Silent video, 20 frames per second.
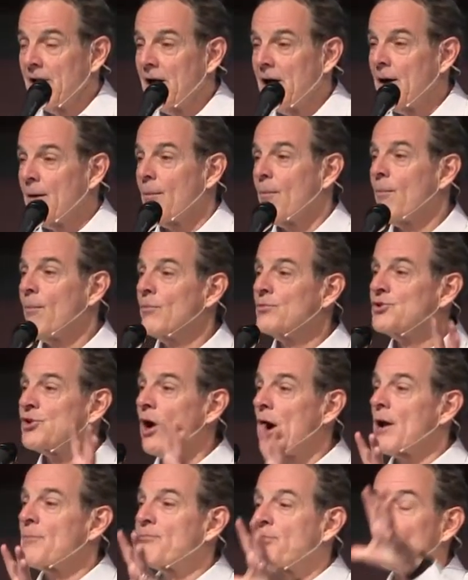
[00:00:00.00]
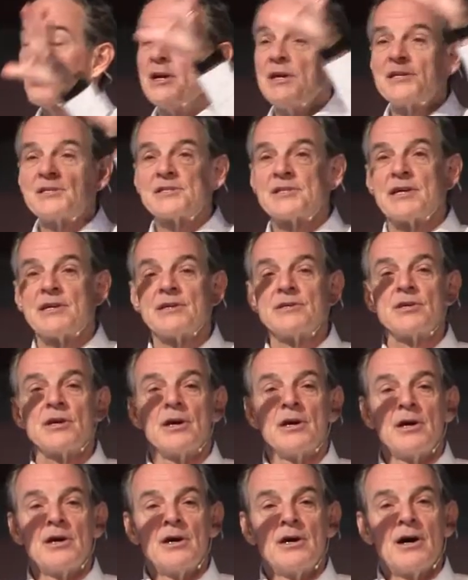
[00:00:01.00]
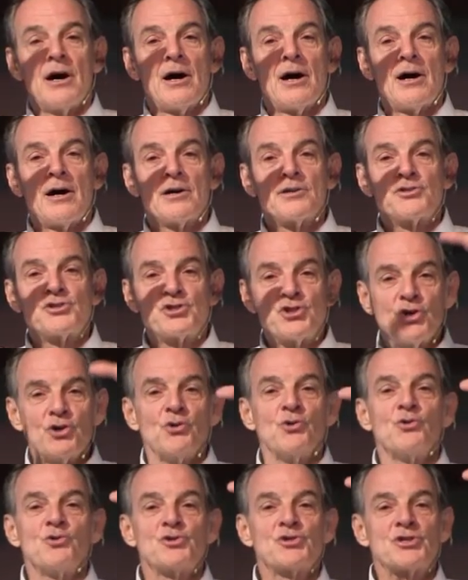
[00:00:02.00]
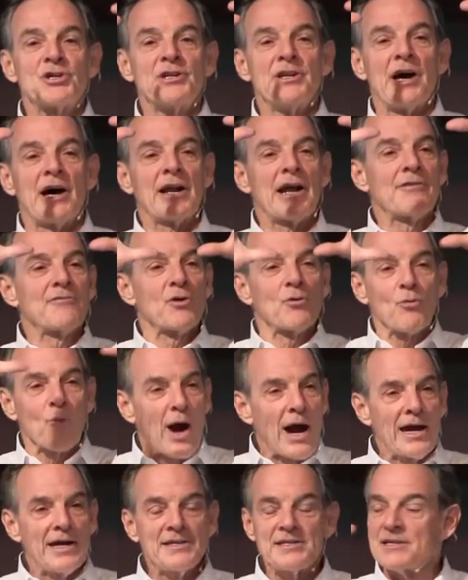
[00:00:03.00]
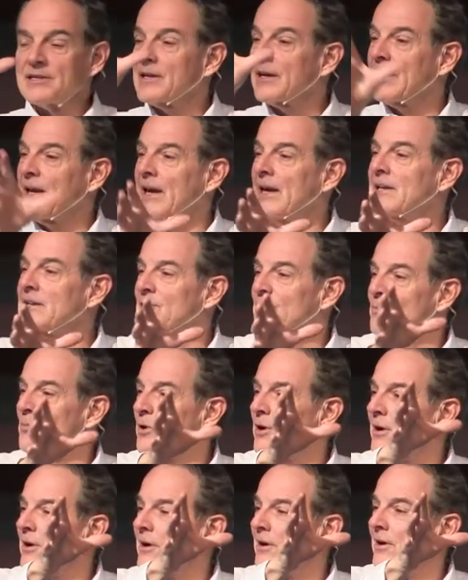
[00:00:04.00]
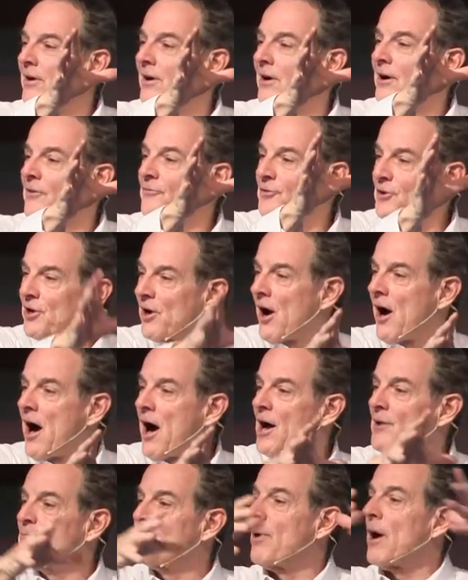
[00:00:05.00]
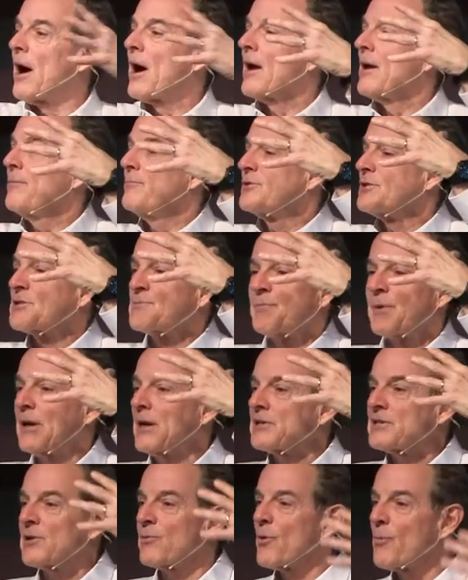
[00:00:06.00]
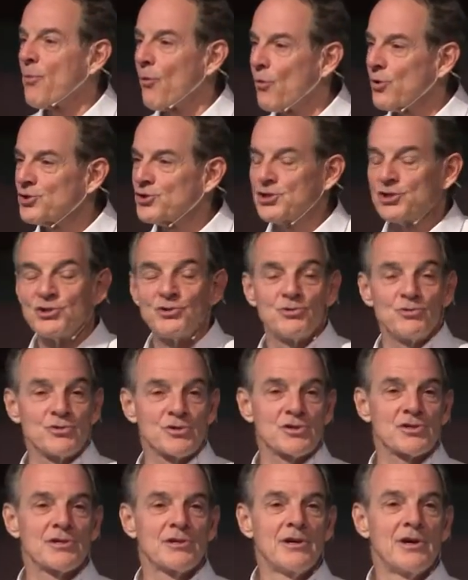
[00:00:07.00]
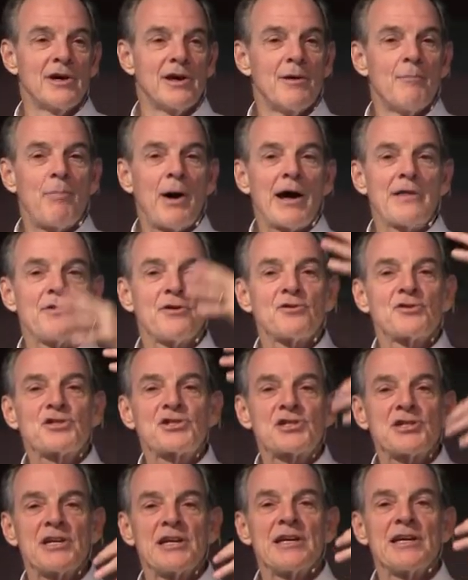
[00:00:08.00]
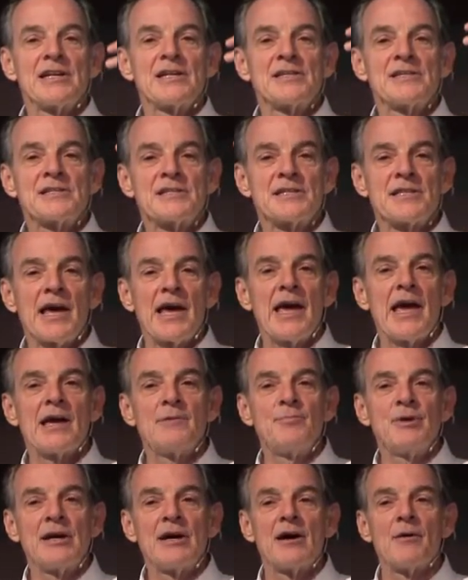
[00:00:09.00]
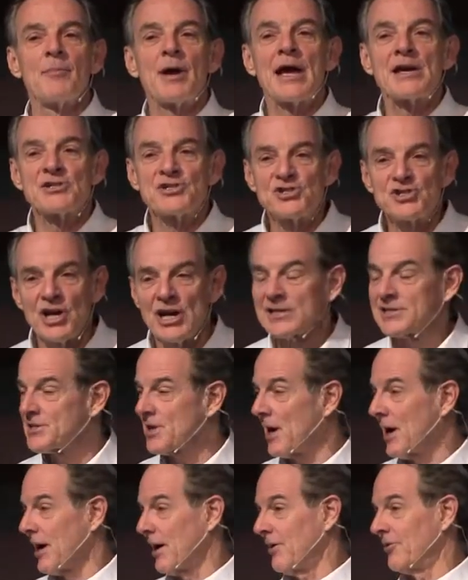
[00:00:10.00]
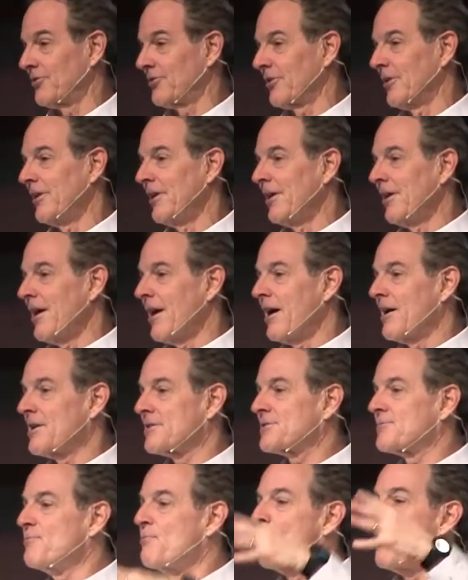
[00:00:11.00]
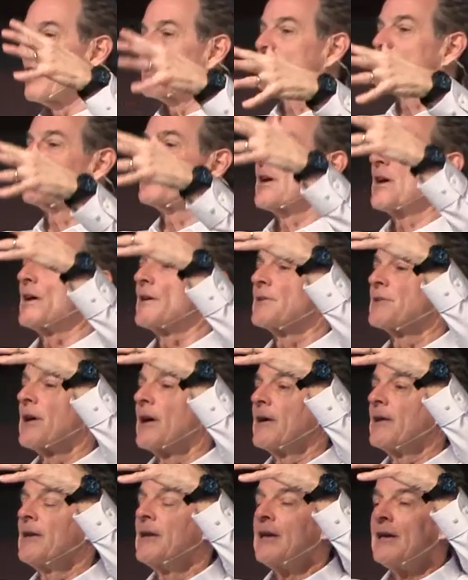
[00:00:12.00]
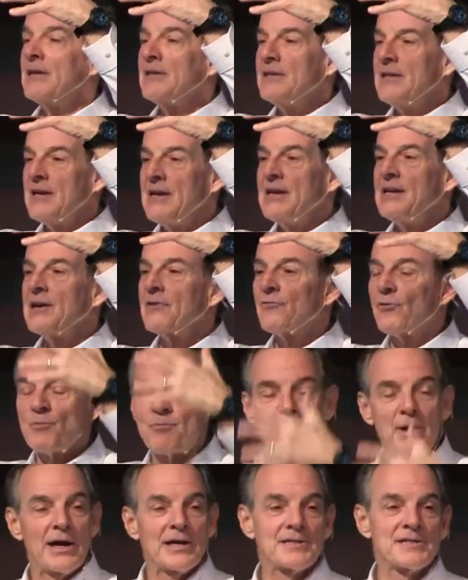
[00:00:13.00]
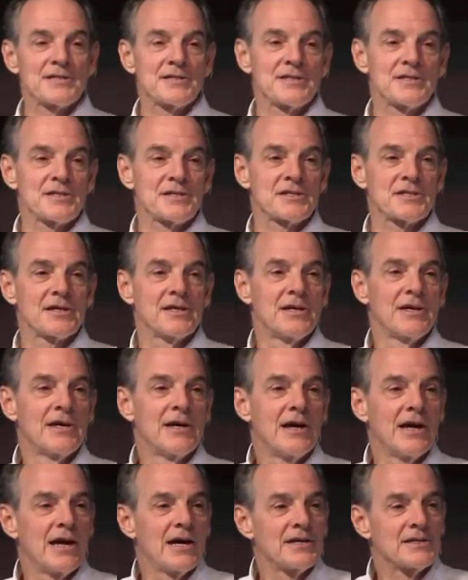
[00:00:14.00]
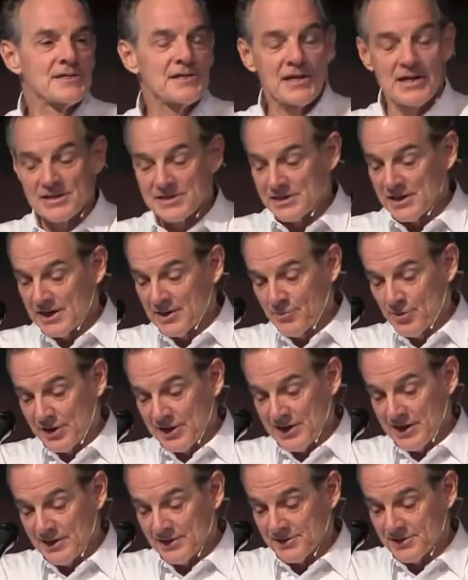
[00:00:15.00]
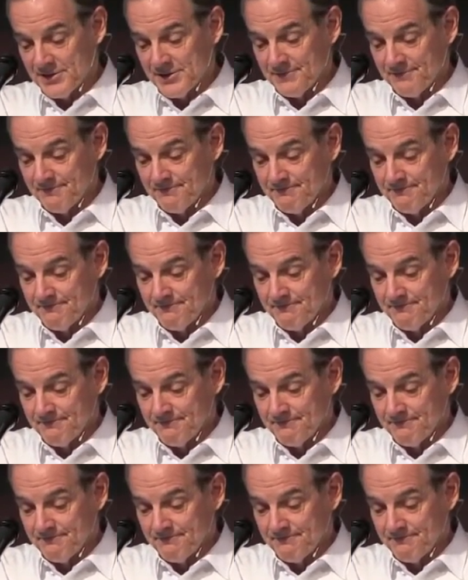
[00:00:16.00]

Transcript: Uh, John preached that uh, Jews did not have a right to the kingdom of God by, just because they were born Jews. By their sins, they had become as Gentiles, as much as, in, in need of repentance as, as anybody else.